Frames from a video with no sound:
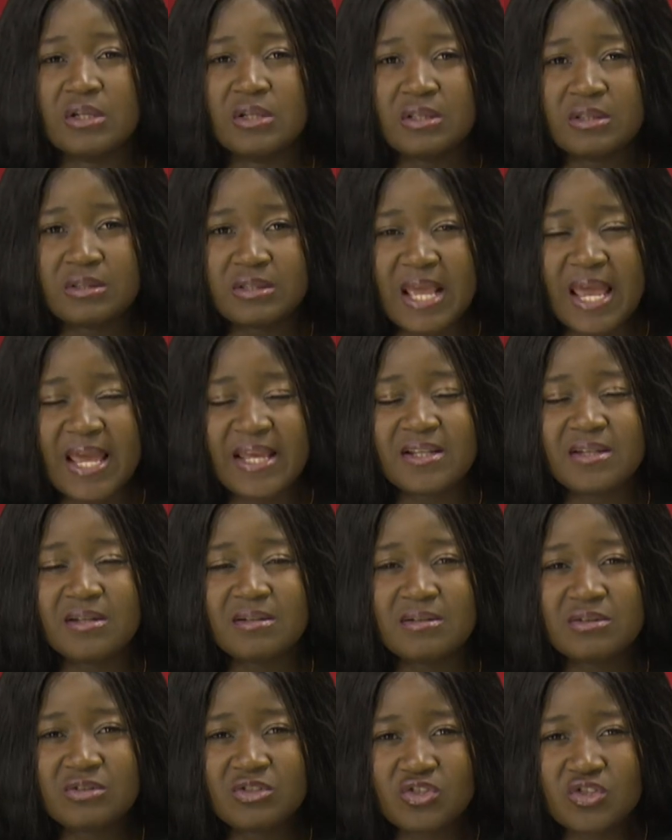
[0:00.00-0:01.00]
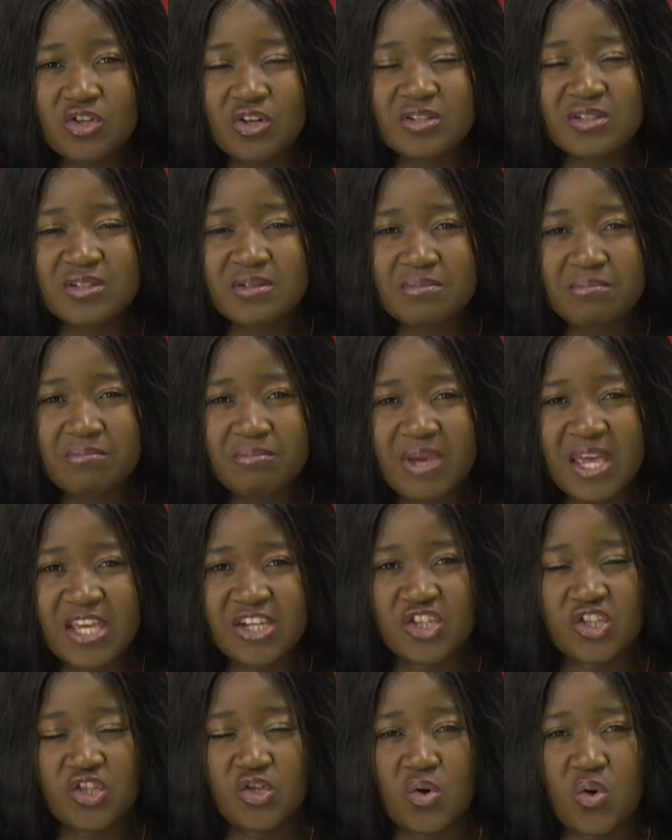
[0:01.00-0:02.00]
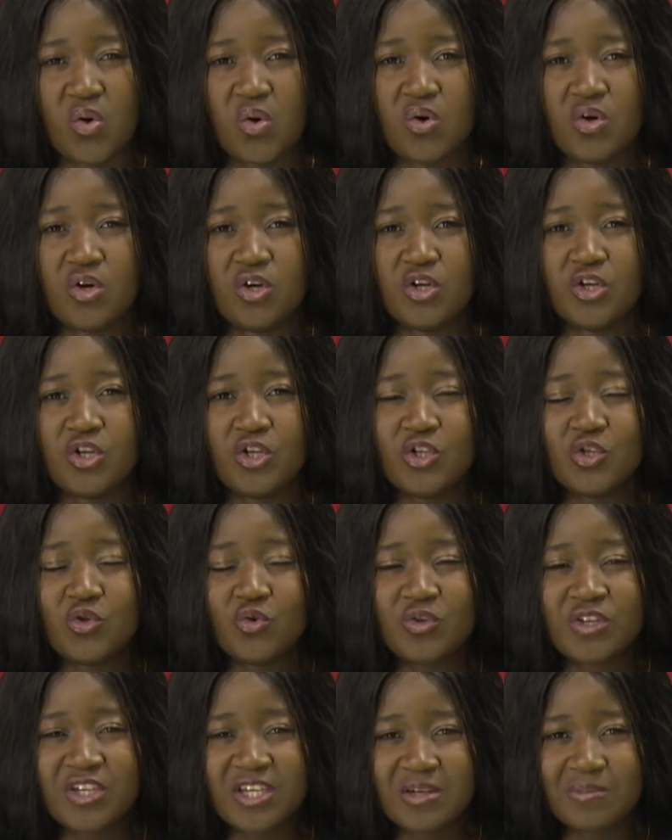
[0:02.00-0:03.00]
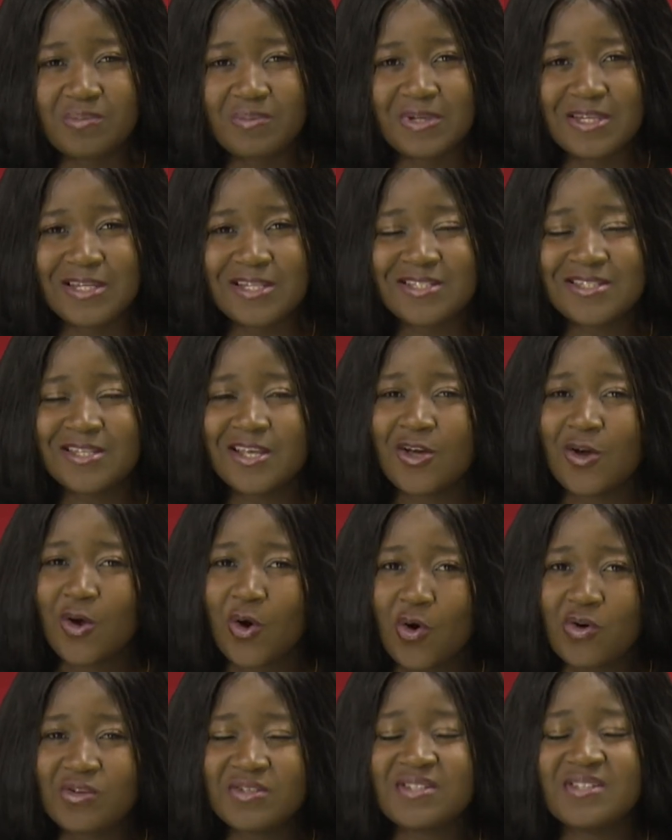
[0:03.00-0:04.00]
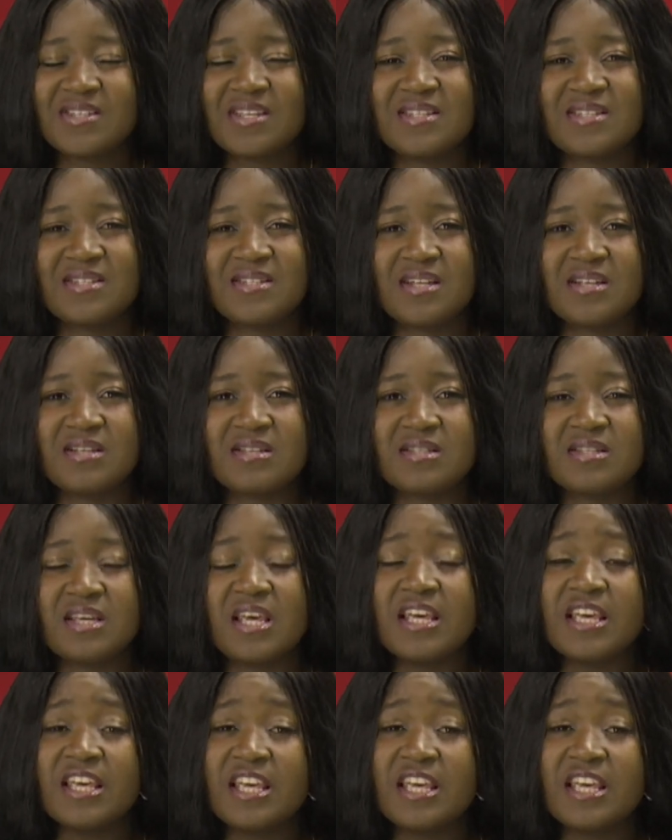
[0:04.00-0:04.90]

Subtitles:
then just make sure you keep it consistent.